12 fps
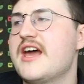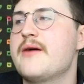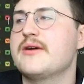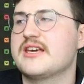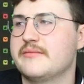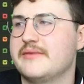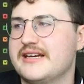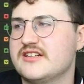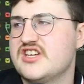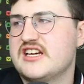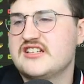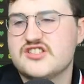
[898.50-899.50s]
Now I can make
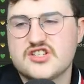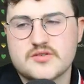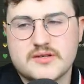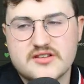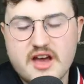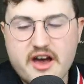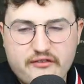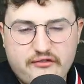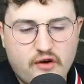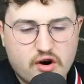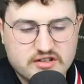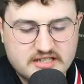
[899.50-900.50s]
changes with
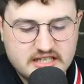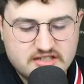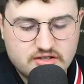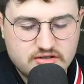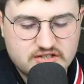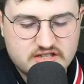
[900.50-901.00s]
42